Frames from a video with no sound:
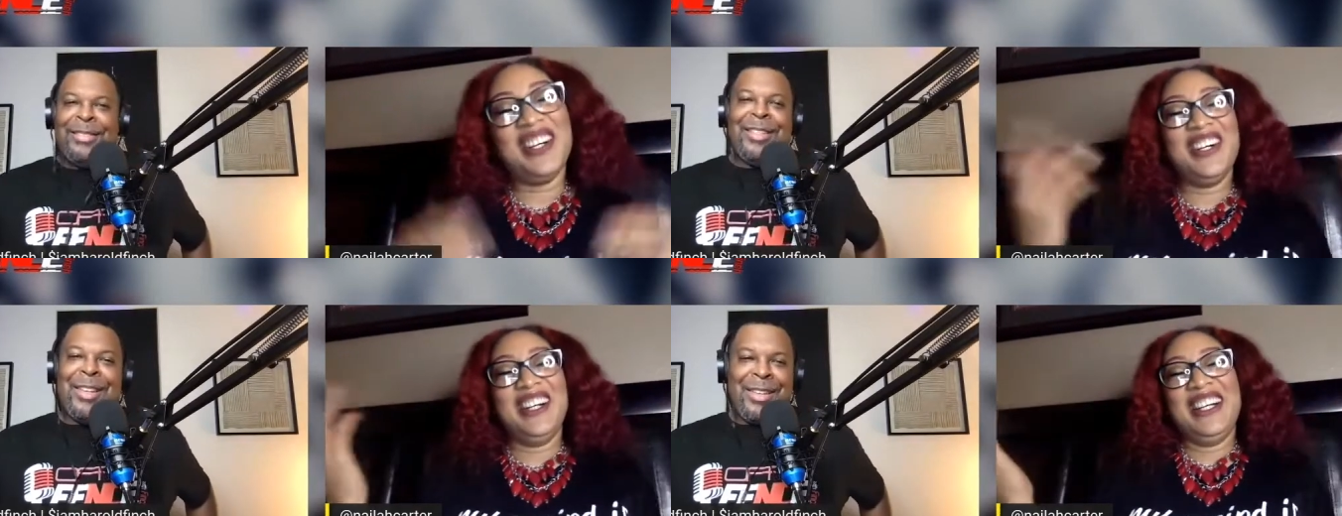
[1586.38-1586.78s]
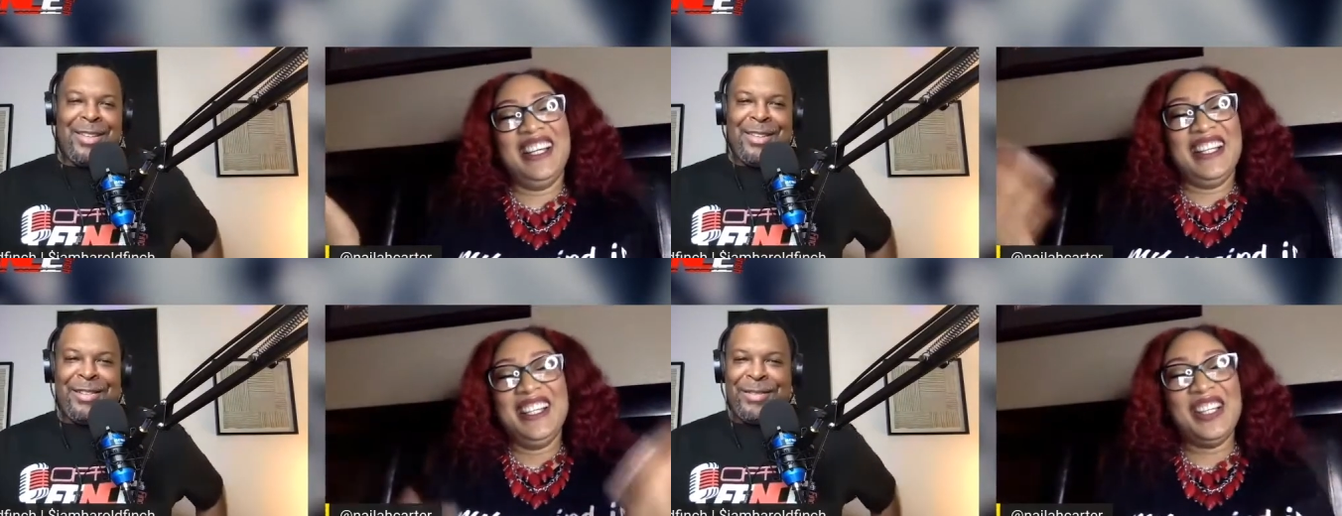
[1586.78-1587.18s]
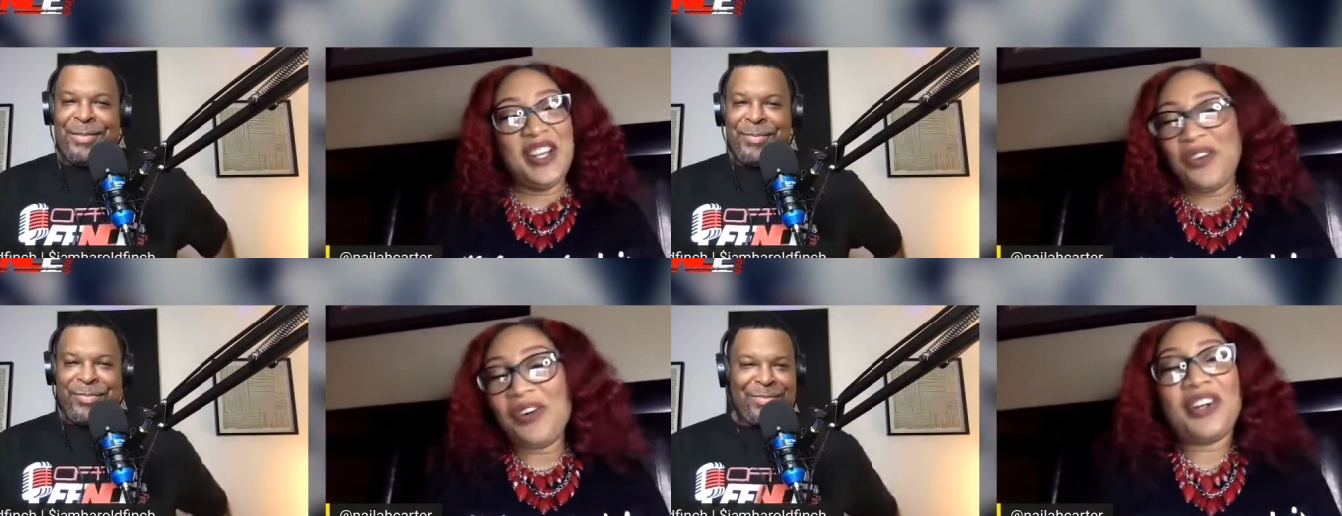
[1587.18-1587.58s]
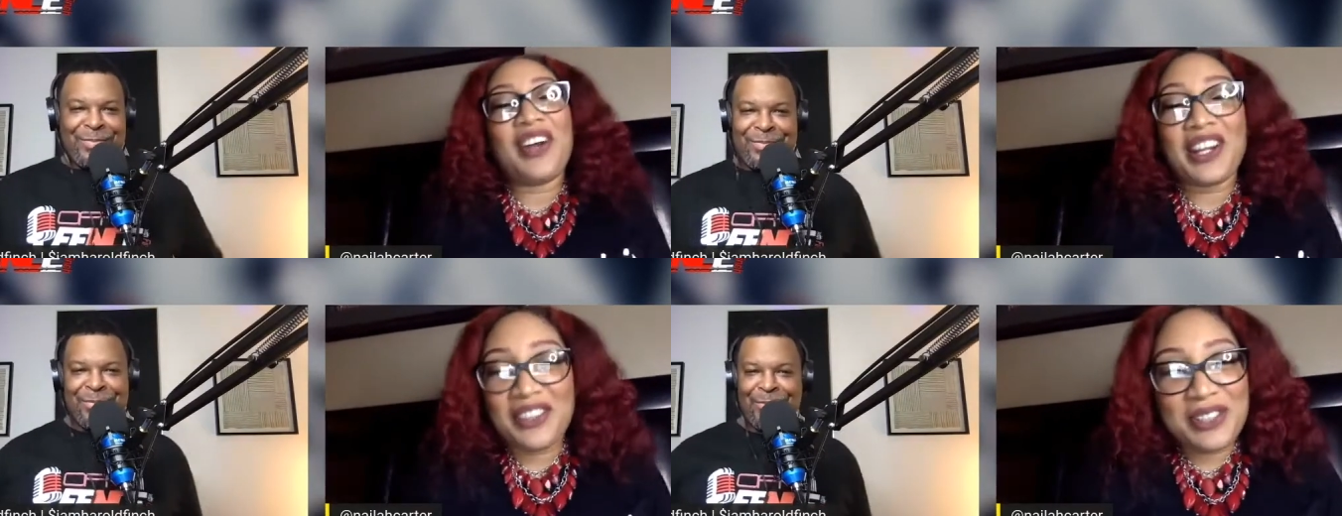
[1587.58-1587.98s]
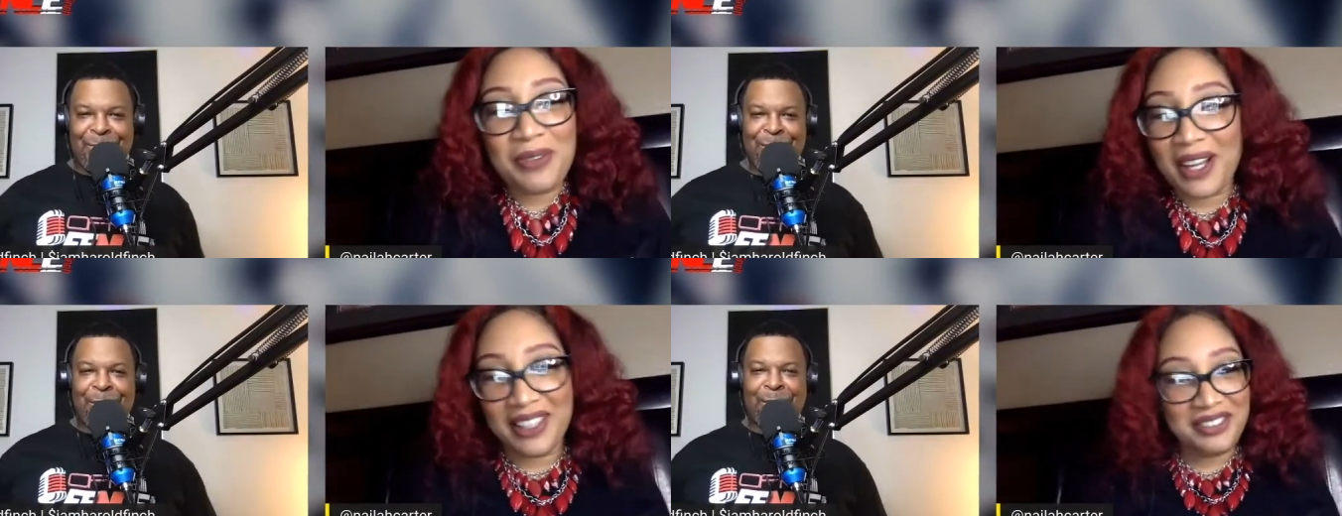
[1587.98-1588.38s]
Speaker 1: well, well, Gregory's
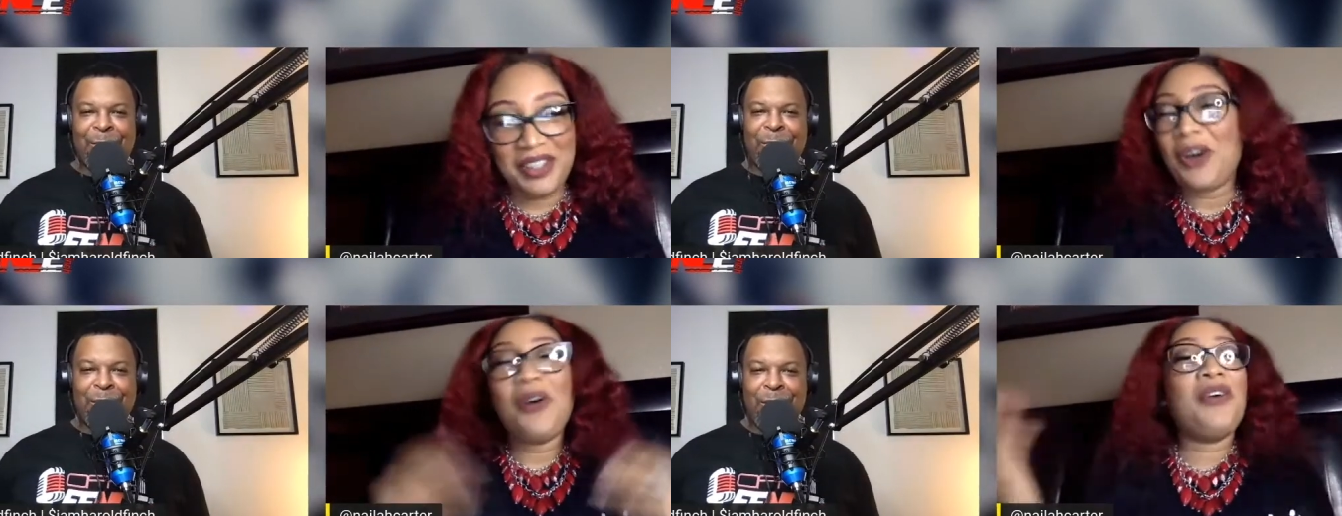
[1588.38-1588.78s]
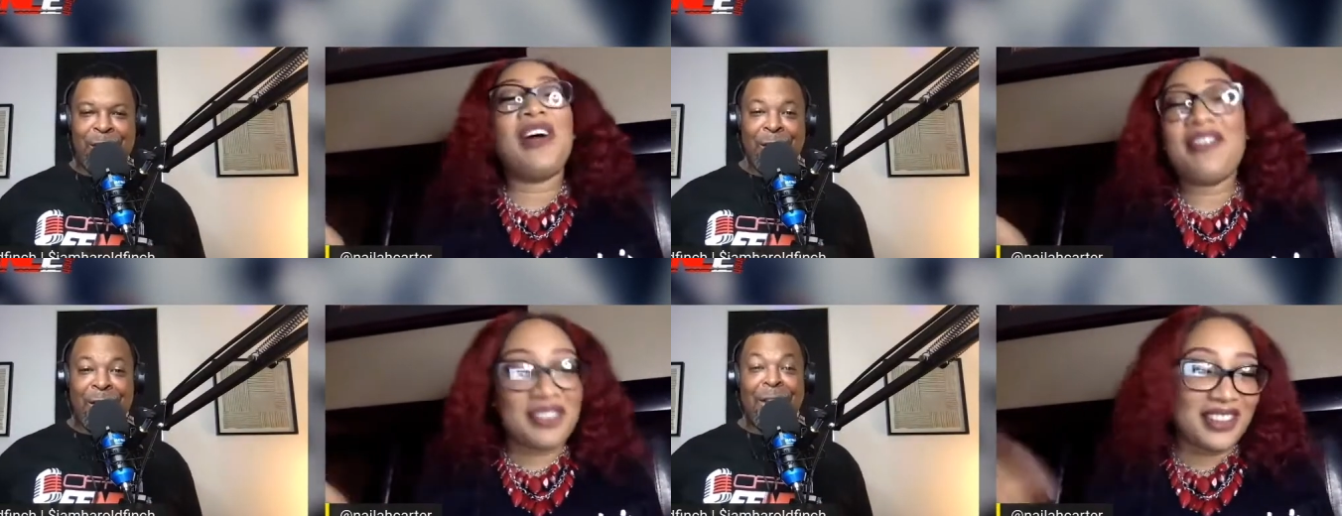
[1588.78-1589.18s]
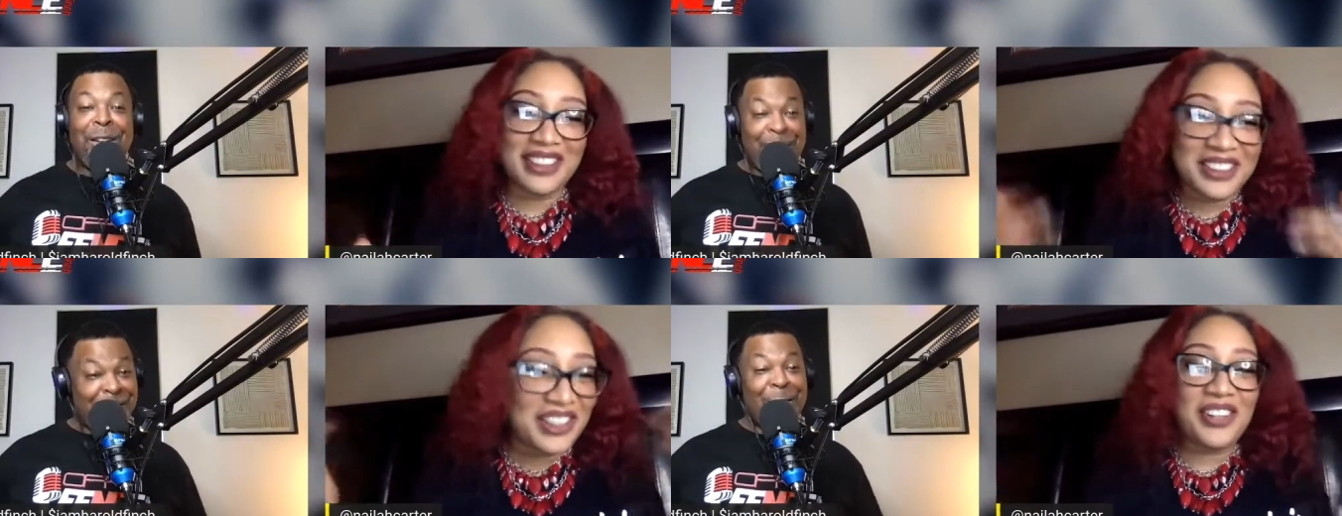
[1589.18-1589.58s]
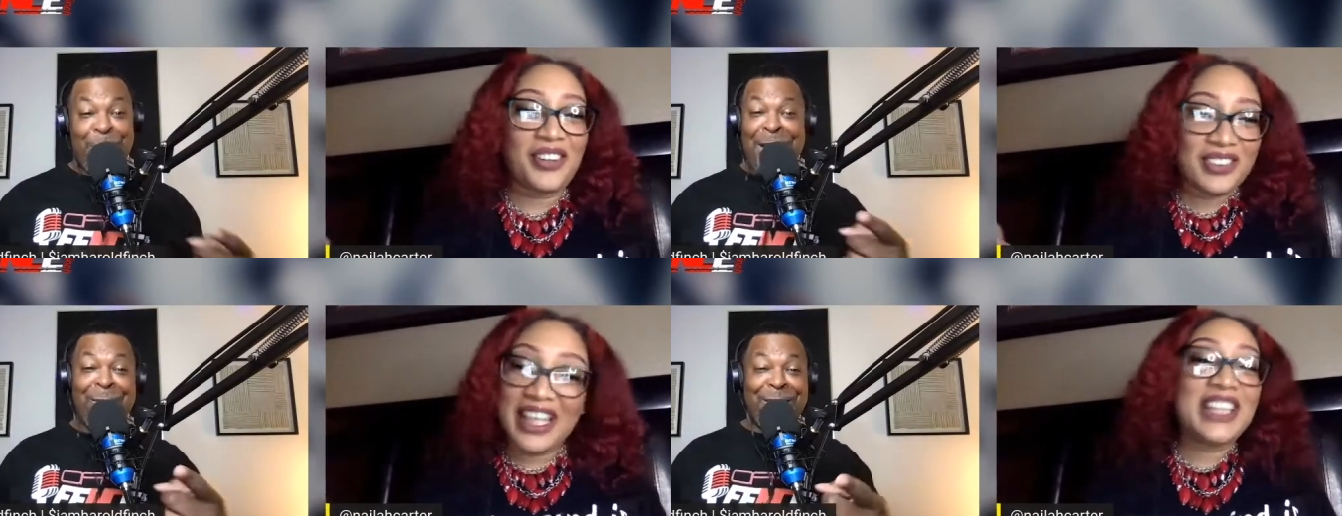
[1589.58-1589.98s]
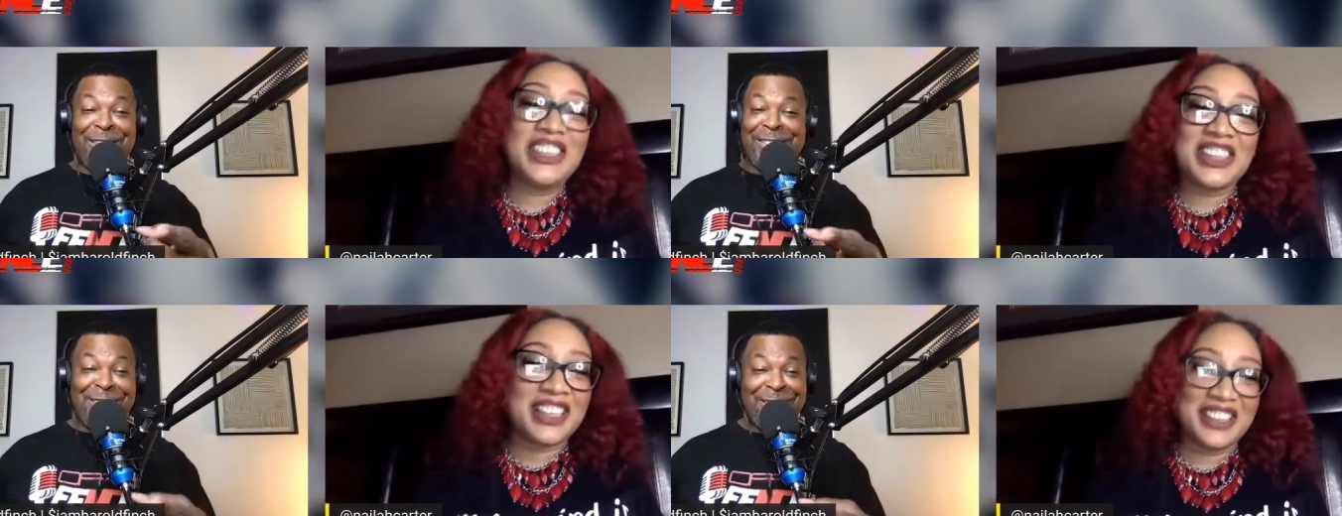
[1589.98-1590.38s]
wife whoever. You Gregory. Know,